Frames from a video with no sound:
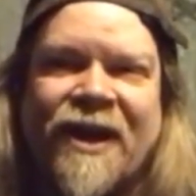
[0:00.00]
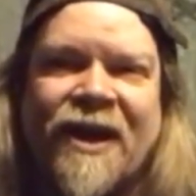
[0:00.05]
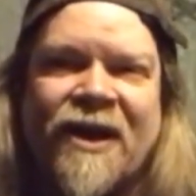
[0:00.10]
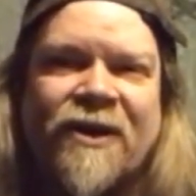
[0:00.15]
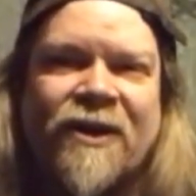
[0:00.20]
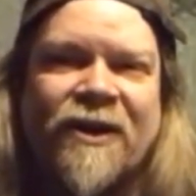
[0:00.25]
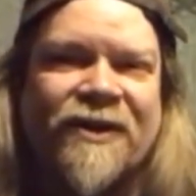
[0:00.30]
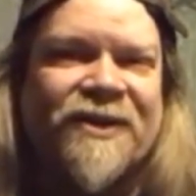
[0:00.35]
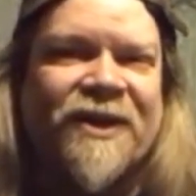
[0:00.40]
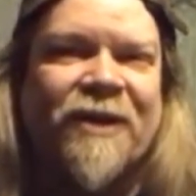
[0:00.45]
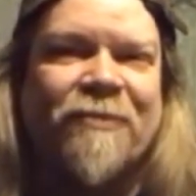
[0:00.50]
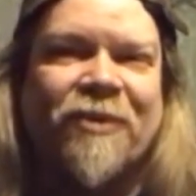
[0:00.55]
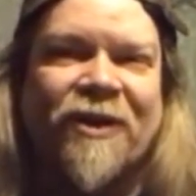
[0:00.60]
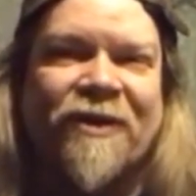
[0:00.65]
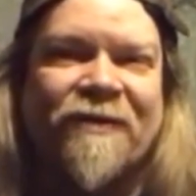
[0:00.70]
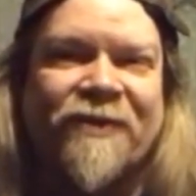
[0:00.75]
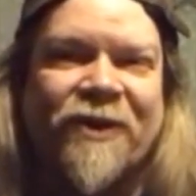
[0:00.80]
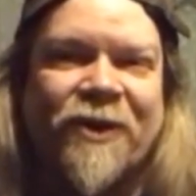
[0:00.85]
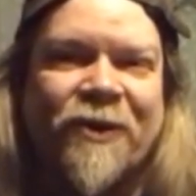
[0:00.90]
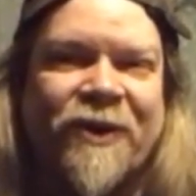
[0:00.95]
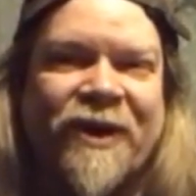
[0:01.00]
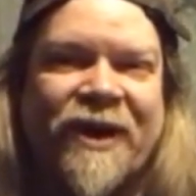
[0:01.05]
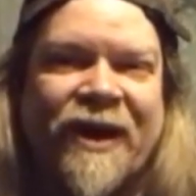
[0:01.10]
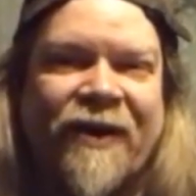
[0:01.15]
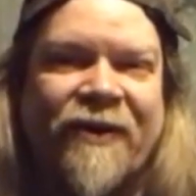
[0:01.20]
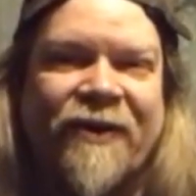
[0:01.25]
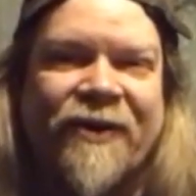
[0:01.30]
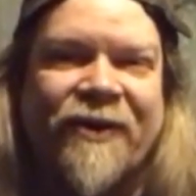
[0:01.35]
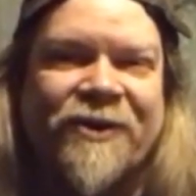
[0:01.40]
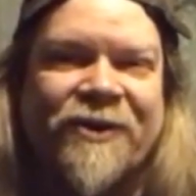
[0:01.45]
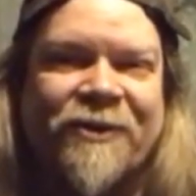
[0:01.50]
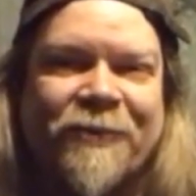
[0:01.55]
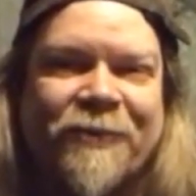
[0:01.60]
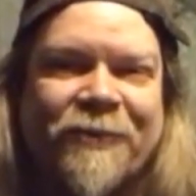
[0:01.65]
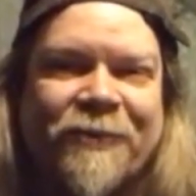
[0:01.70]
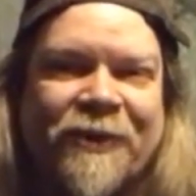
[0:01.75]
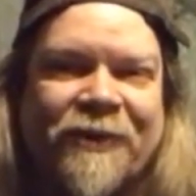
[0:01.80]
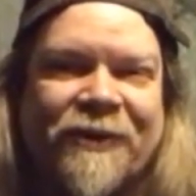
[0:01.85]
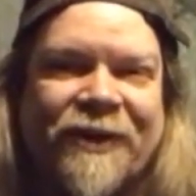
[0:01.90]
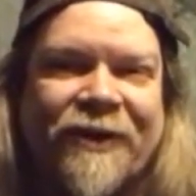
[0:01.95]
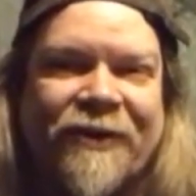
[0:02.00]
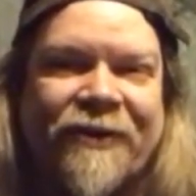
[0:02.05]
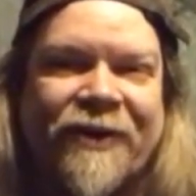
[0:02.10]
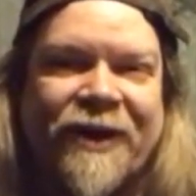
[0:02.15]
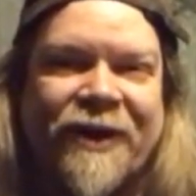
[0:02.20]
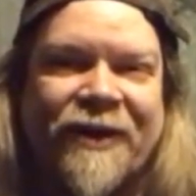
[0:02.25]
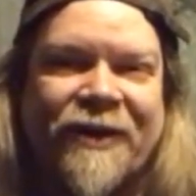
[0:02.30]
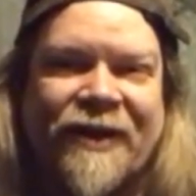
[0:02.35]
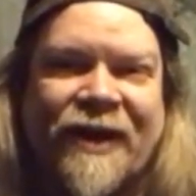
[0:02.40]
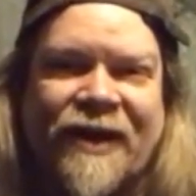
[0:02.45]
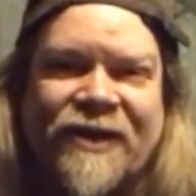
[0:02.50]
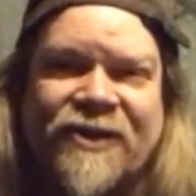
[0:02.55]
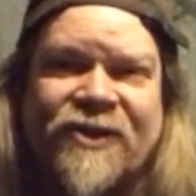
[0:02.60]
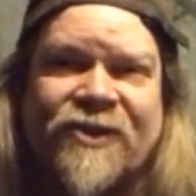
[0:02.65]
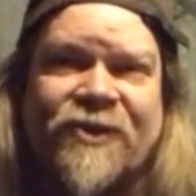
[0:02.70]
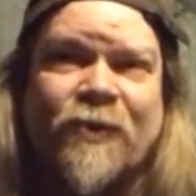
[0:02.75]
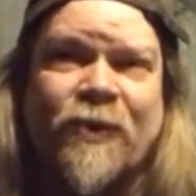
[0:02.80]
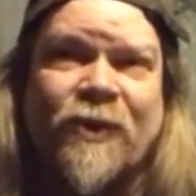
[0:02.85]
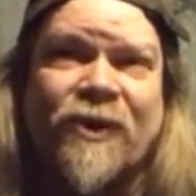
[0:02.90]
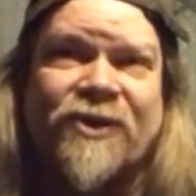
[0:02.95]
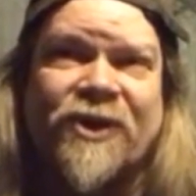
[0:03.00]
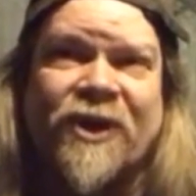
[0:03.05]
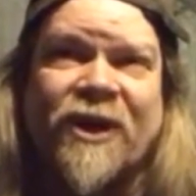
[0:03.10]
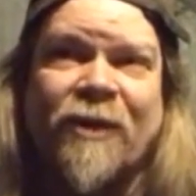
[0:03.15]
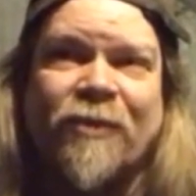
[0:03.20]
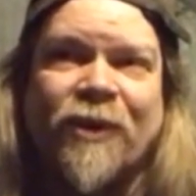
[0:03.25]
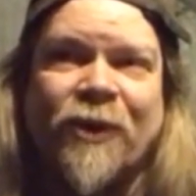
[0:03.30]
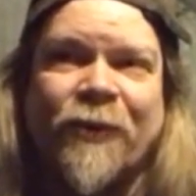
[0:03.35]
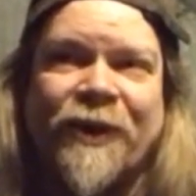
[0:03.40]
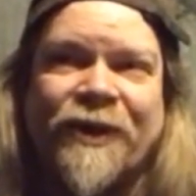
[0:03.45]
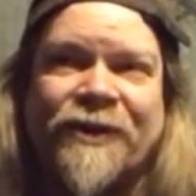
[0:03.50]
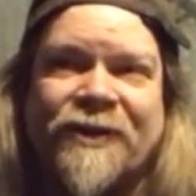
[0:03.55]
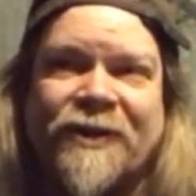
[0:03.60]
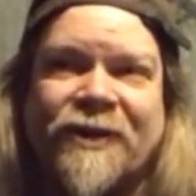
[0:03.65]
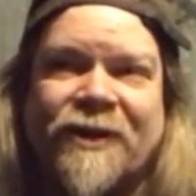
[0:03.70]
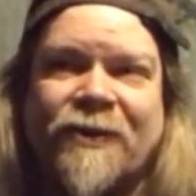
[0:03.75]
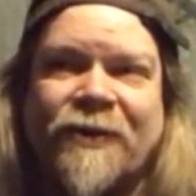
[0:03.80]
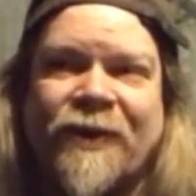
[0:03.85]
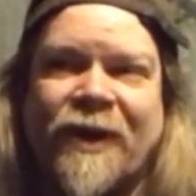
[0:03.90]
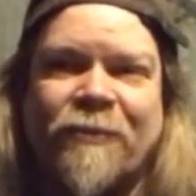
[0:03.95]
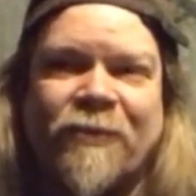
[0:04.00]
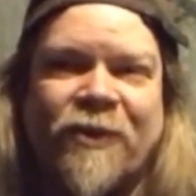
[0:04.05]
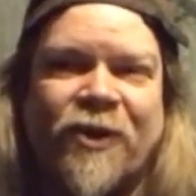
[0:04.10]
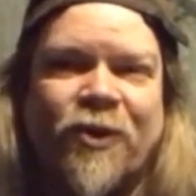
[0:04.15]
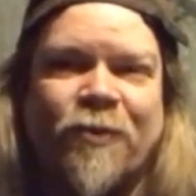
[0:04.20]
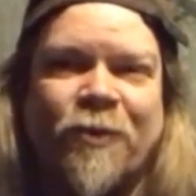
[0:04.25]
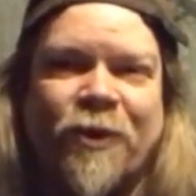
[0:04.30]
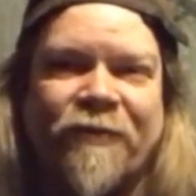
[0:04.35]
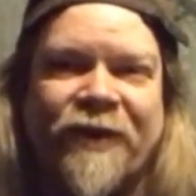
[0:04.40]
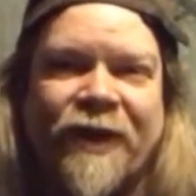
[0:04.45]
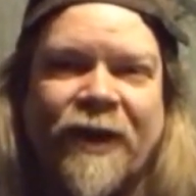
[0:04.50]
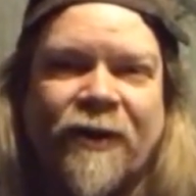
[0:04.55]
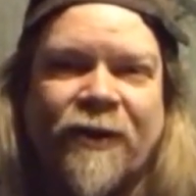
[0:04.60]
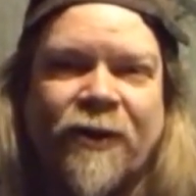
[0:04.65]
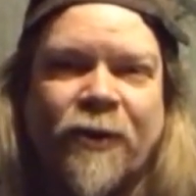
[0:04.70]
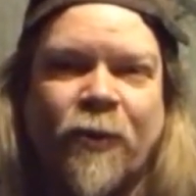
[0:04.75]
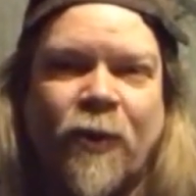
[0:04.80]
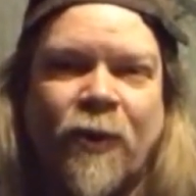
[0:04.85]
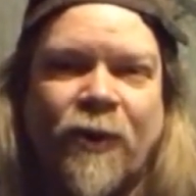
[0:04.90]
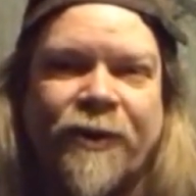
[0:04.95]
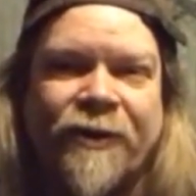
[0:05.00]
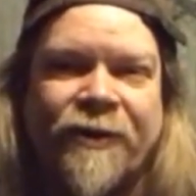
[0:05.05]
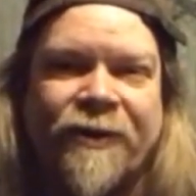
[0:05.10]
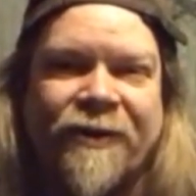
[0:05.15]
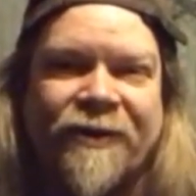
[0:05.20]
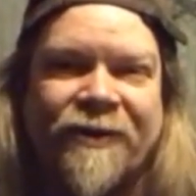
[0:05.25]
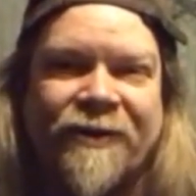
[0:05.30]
An example of no character building or anything. I just watched a couple of weeks ago that new movie Underwater.